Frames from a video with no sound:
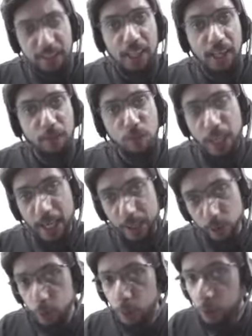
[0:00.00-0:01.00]
I would like to
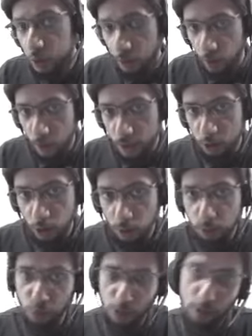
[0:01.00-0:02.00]
use the words of
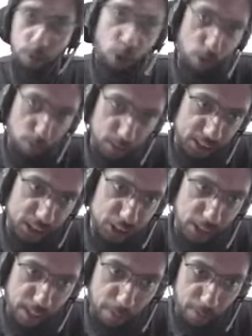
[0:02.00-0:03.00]
former
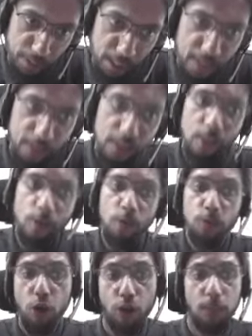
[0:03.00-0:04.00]
CJI Ramanna.
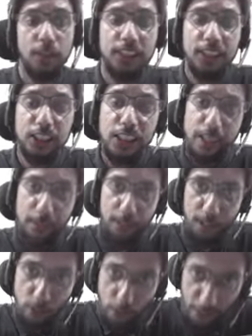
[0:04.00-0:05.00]
Former CJI
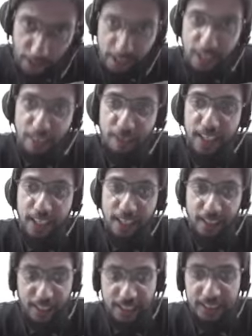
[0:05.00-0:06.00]
Ramanna, while delivering an
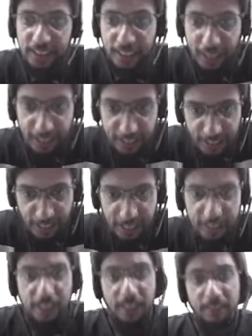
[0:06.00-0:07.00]
address, he said
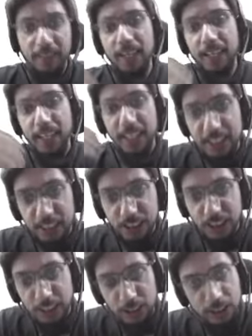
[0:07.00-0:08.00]
that in
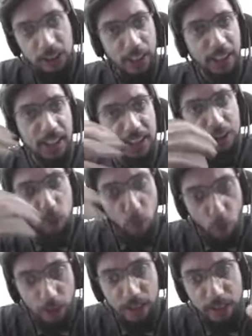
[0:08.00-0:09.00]
his
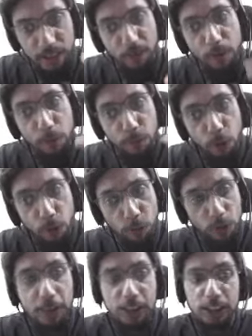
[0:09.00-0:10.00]
court, there were 4
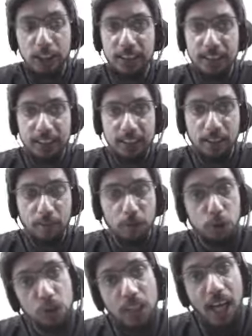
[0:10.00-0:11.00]
women judges, which
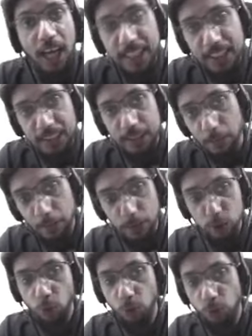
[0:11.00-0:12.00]
was the highest number
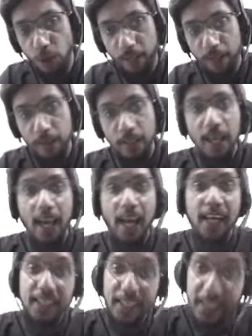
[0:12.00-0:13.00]
so far. And
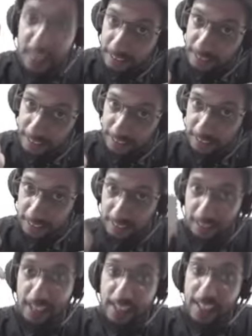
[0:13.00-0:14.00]
he says
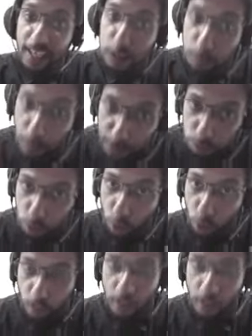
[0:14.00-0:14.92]
that he expects more.